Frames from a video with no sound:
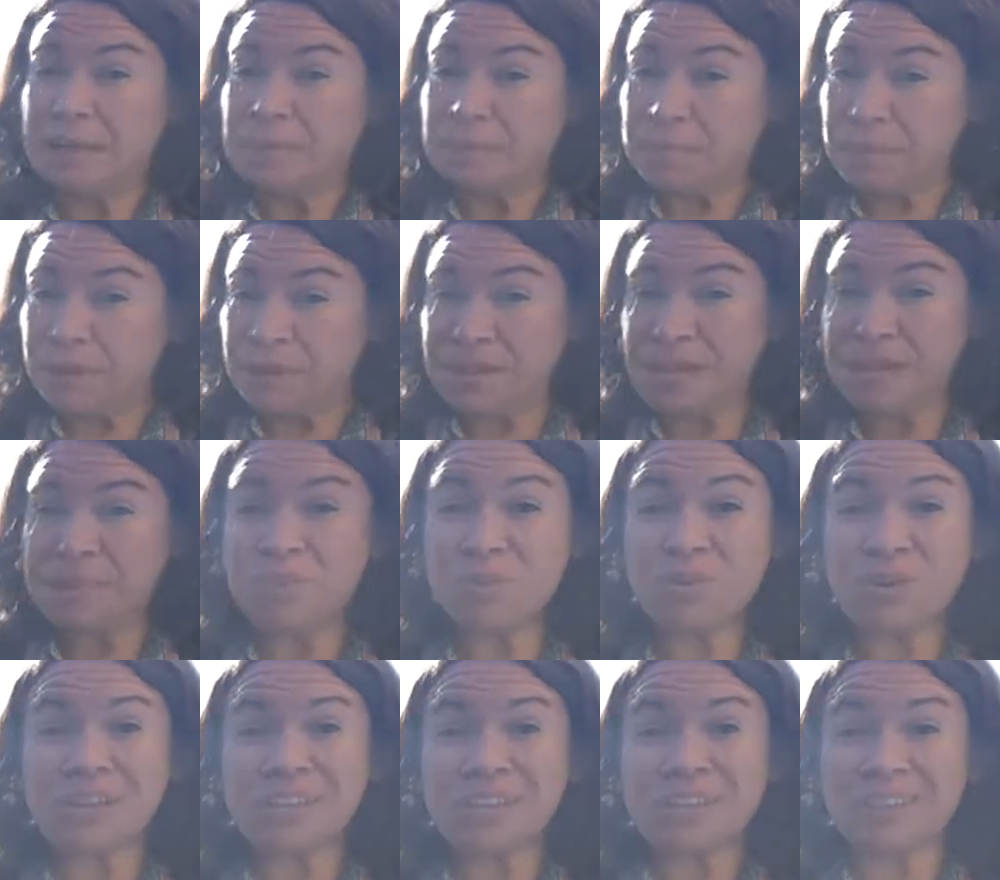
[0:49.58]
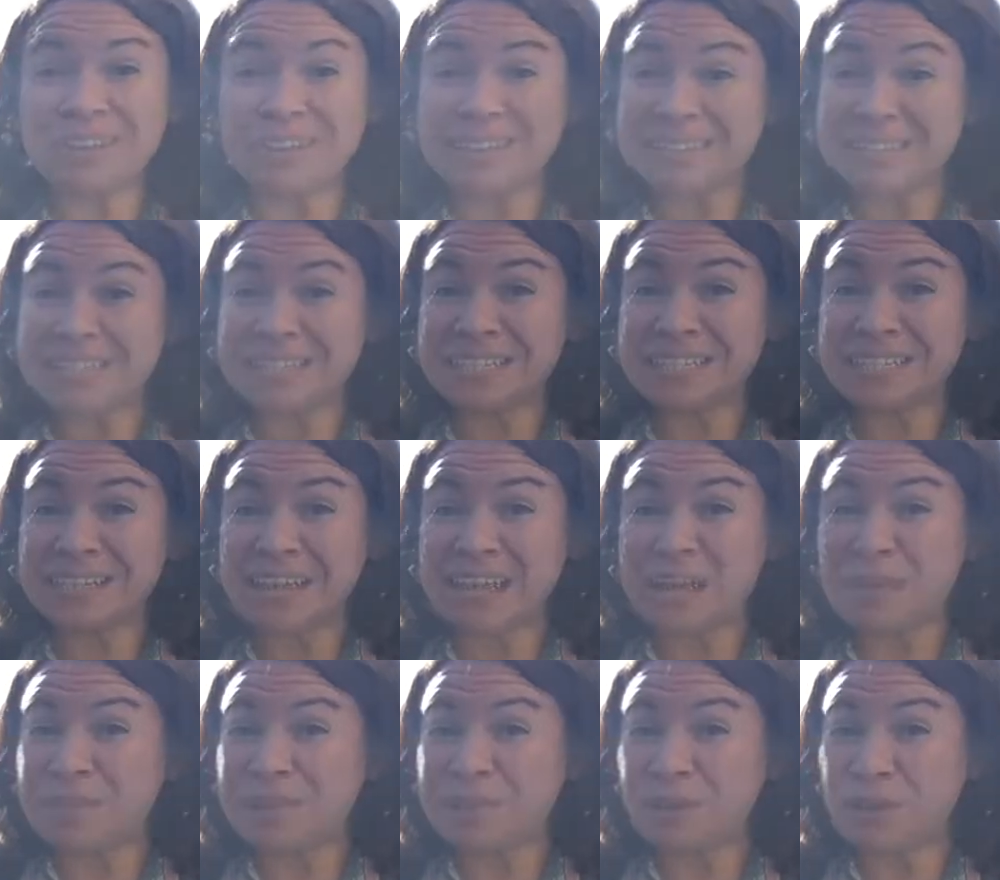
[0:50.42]
Monday morning around 6
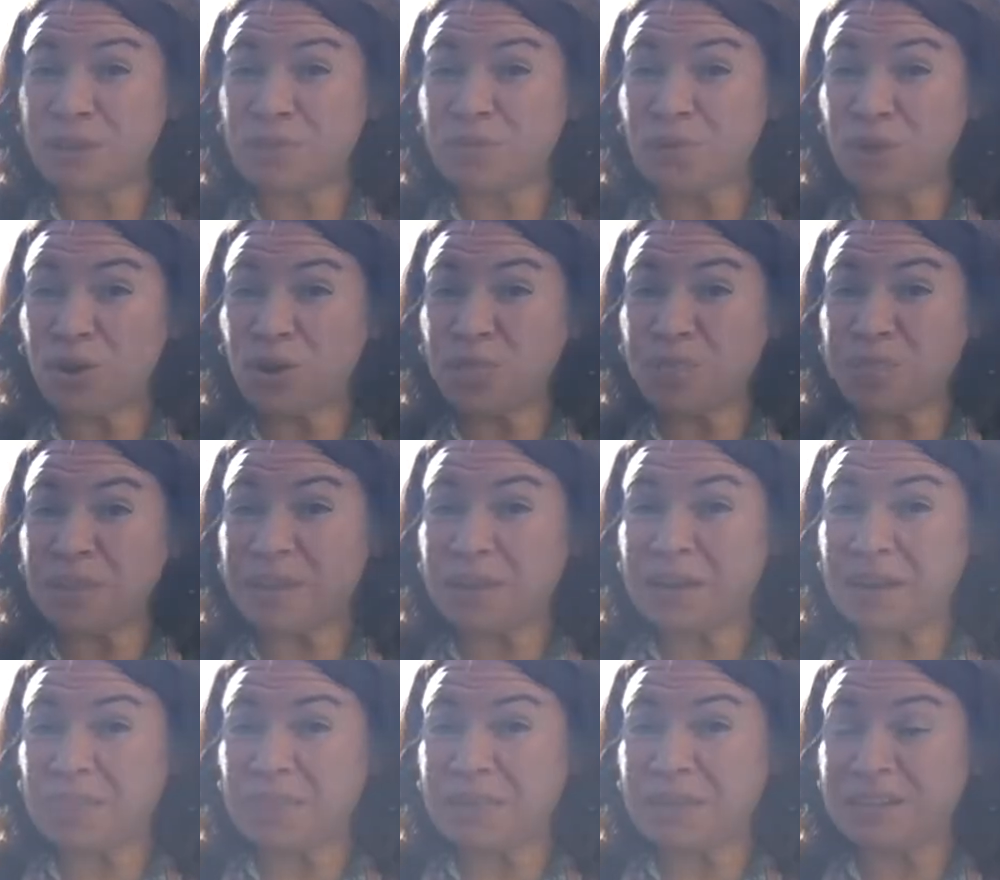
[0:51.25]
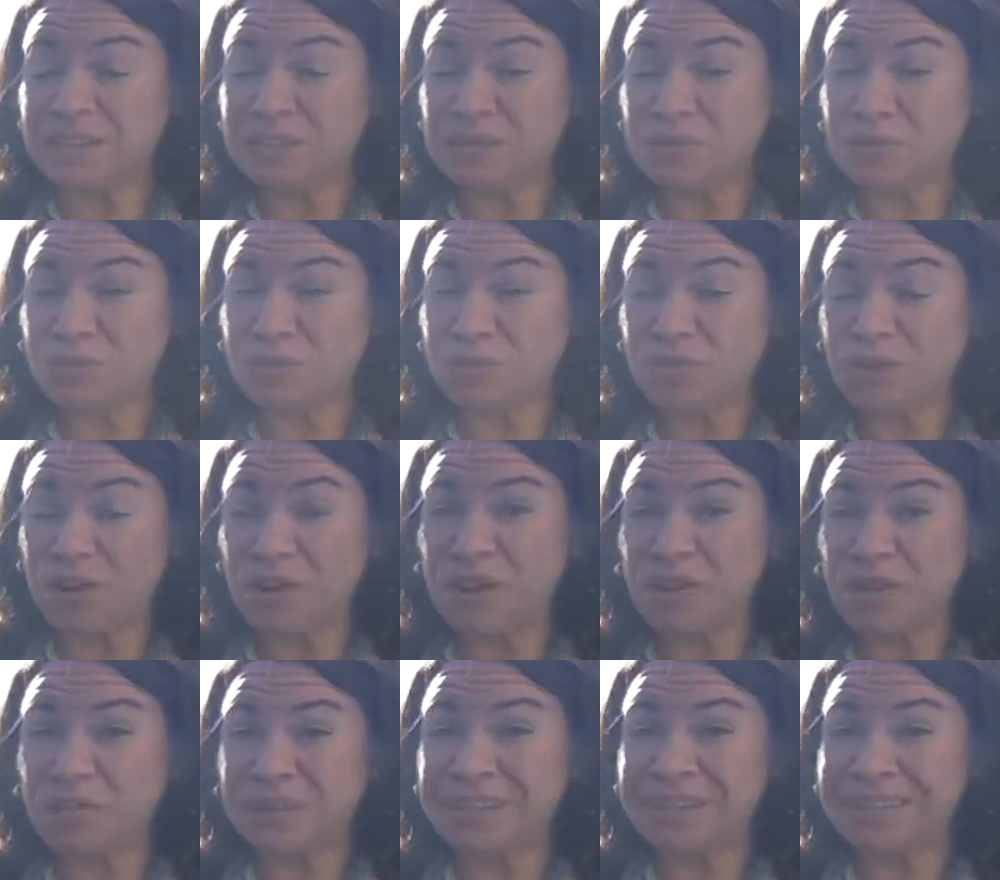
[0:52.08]
a.m. I know it woke me up. We had some
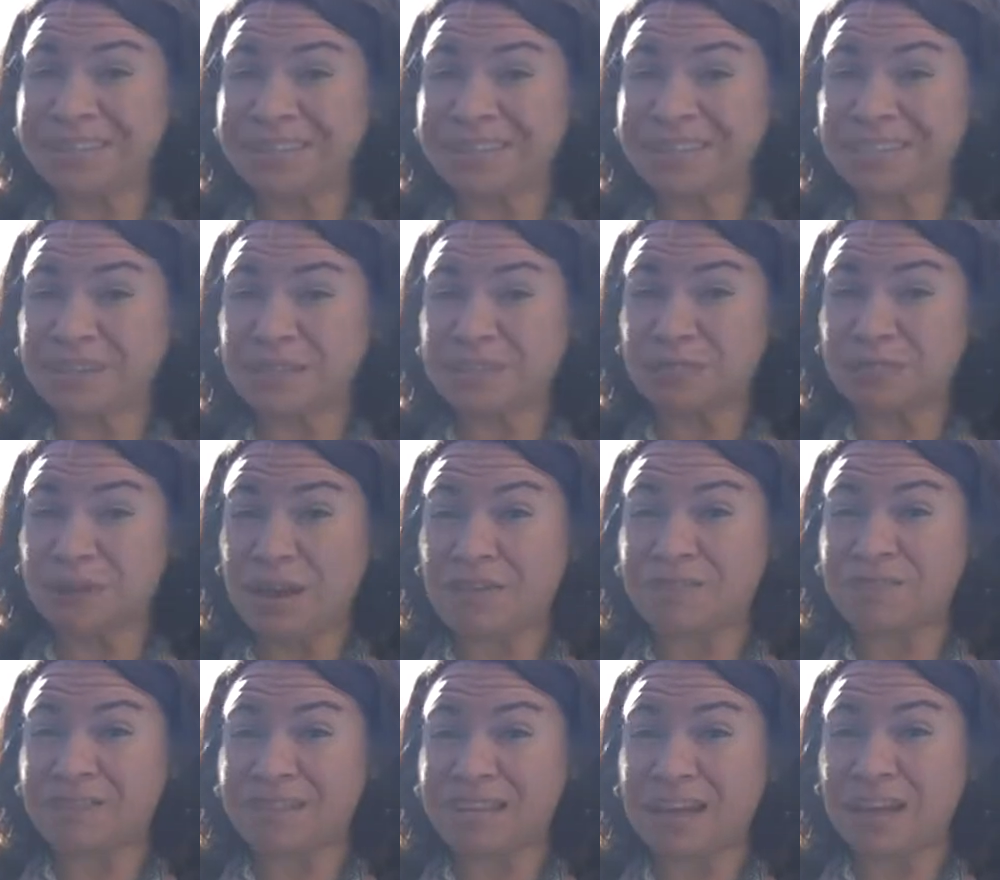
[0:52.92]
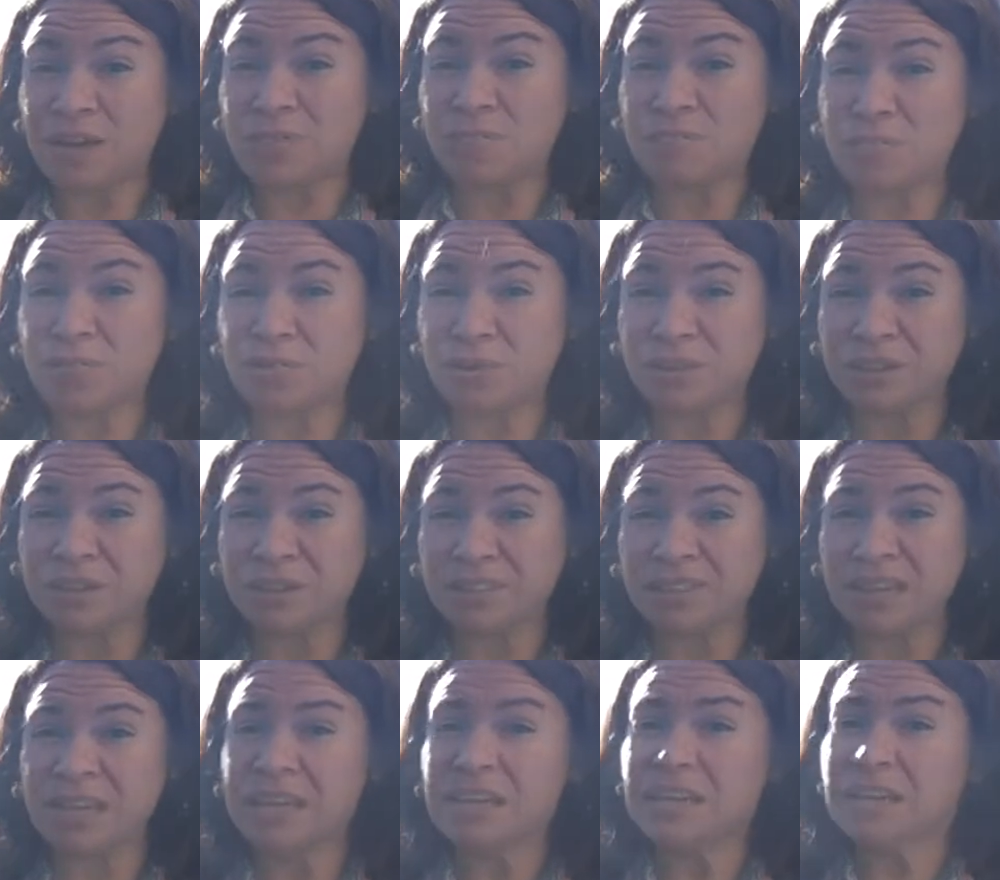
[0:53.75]
strong winds and some heavy downpours.